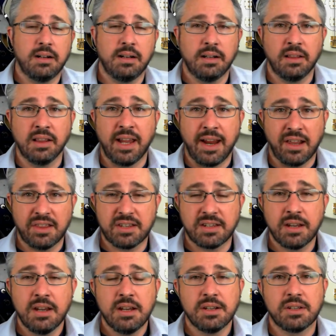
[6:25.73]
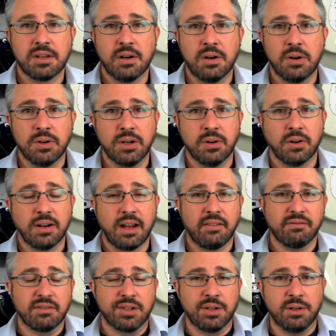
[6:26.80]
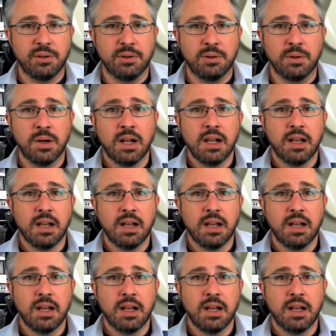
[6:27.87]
lengths, so you don't have to